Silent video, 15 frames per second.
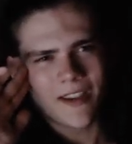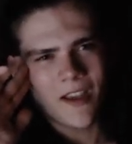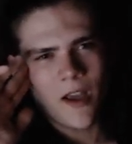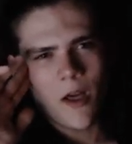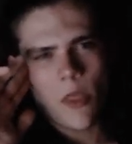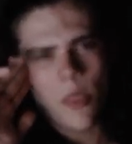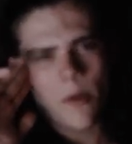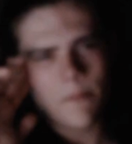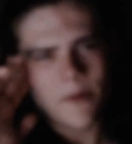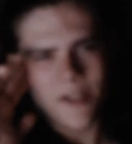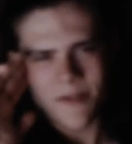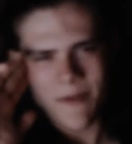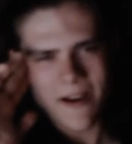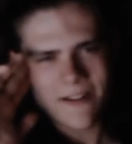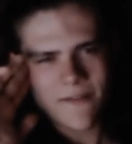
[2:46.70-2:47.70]
the
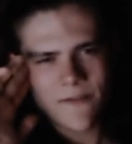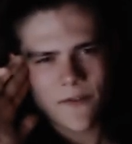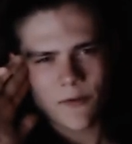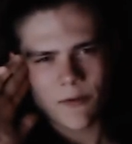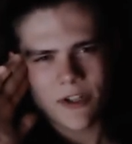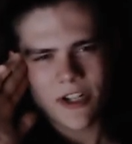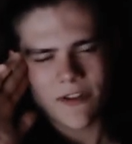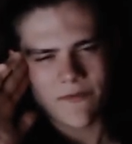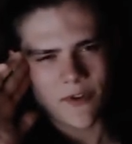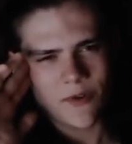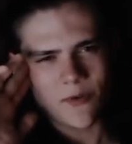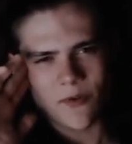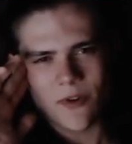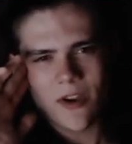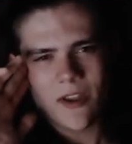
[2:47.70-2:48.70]
perspective through which I
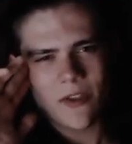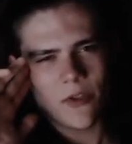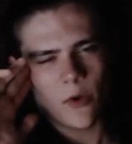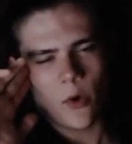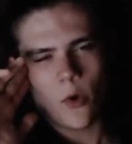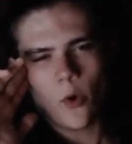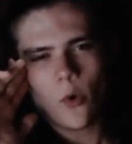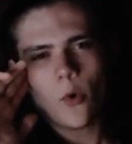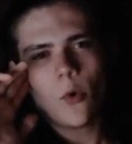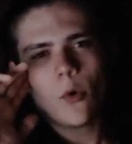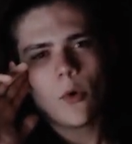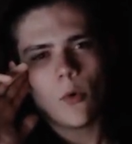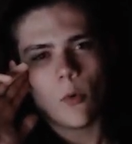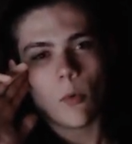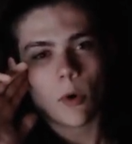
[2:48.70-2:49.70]
view the whole
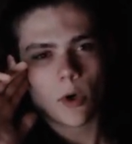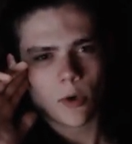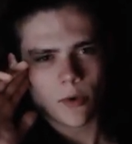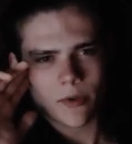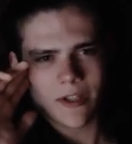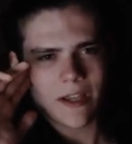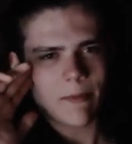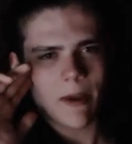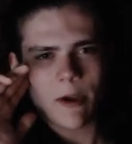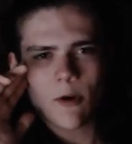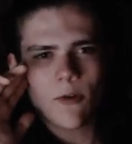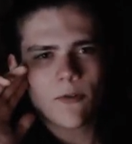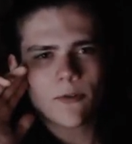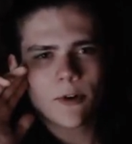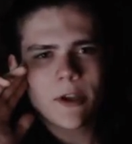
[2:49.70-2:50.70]
world, like my whole
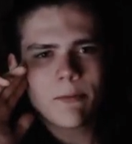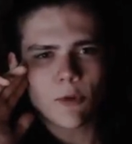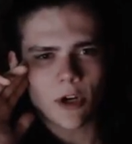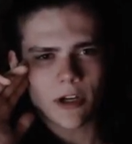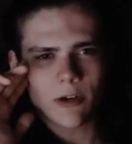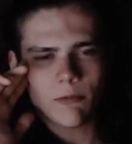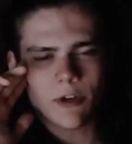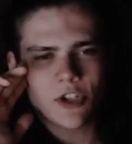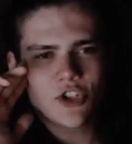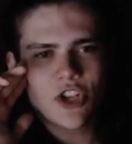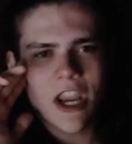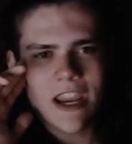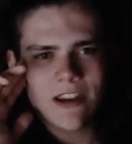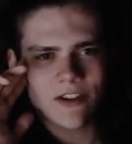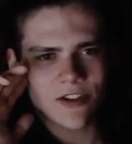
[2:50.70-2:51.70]
framework would
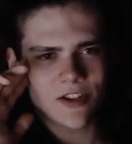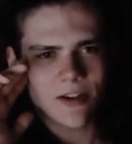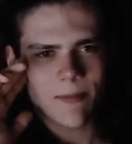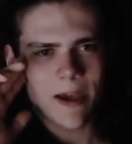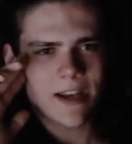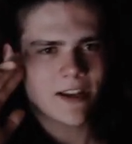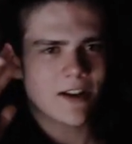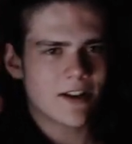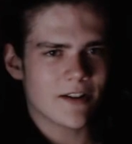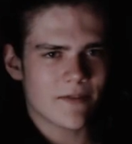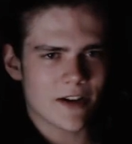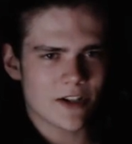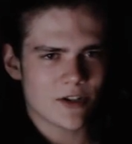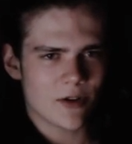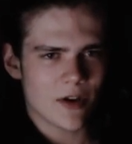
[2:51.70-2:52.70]
change depending on if I
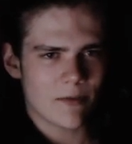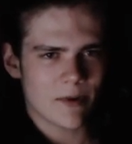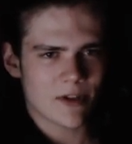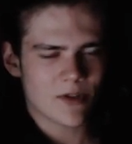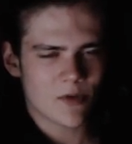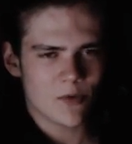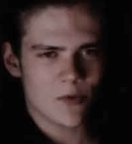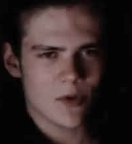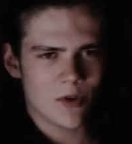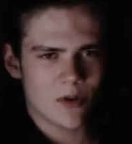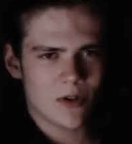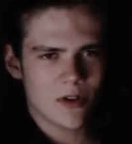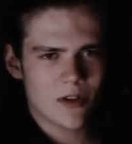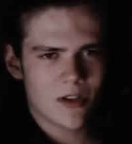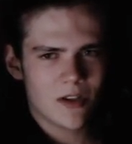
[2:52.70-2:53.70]
showed up at
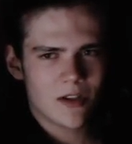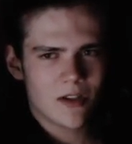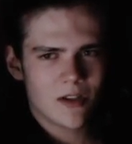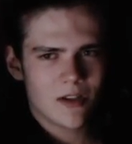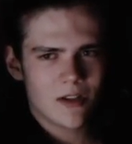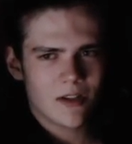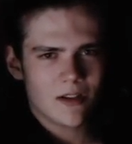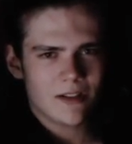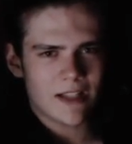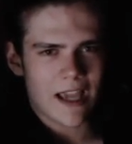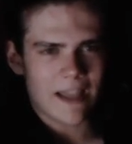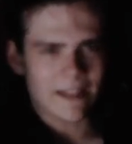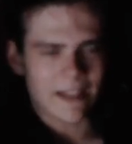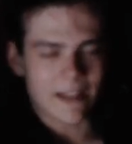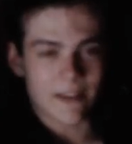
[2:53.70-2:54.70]
school
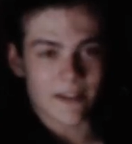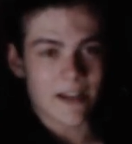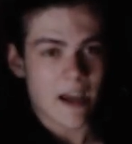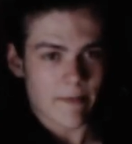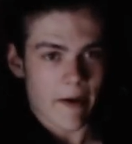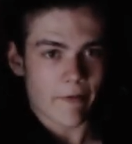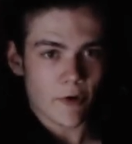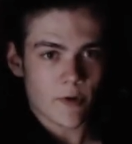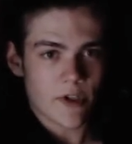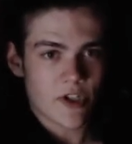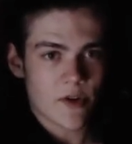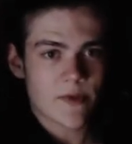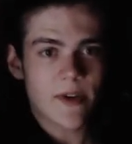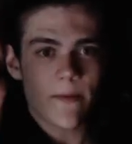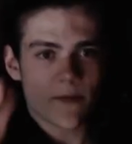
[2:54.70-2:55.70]
at like the time everyone
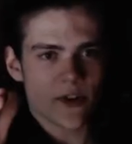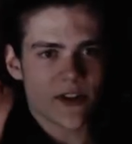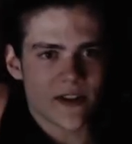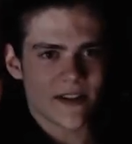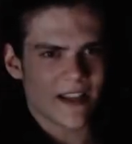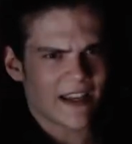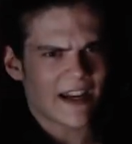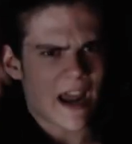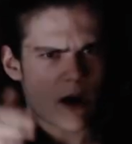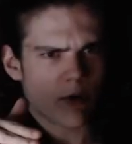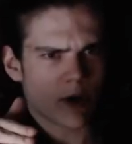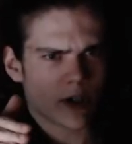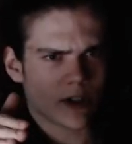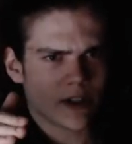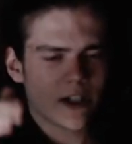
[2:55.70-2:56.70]
shows up versus like an
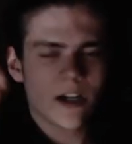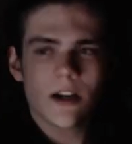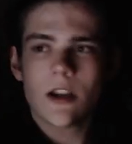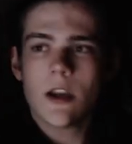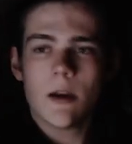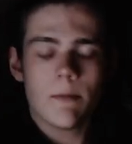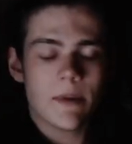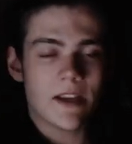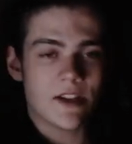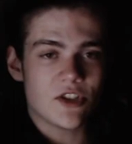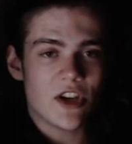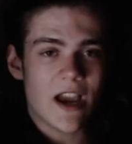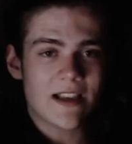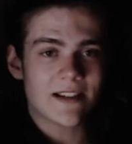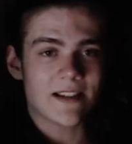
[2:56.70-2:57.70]
hour earlier, because
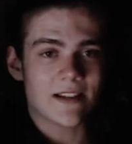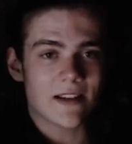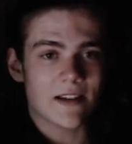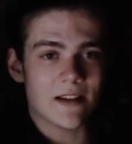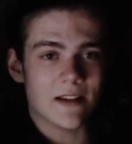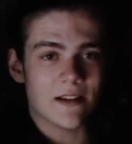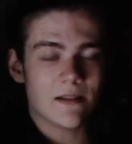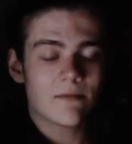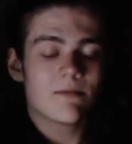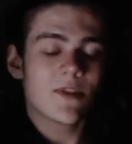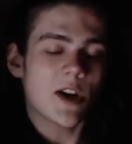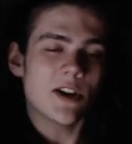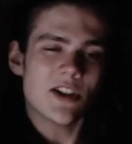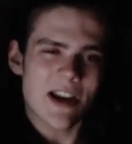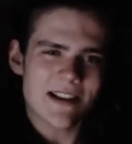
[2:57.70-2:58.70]
jazz is
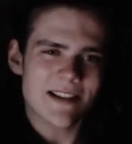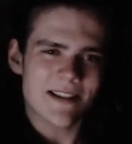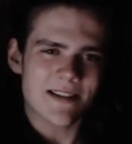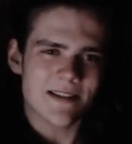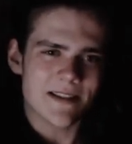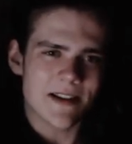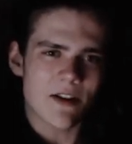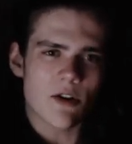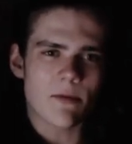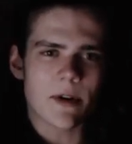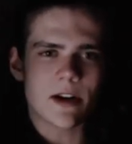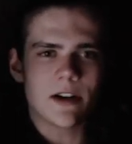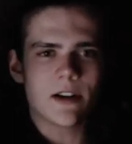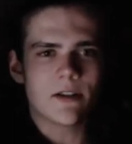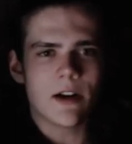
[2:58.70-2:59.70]
zero
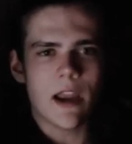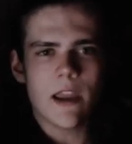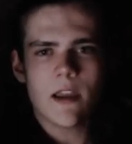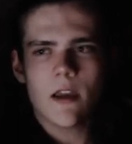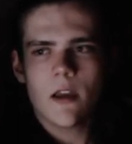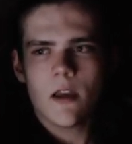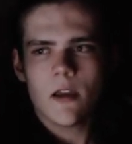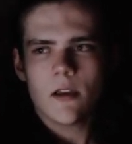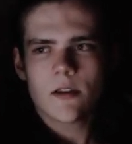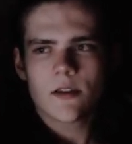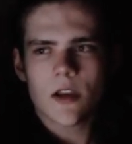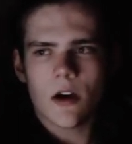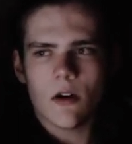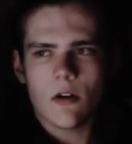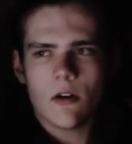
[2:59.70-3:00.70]
period, right?
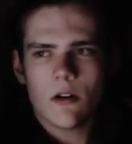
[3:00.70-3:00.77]
So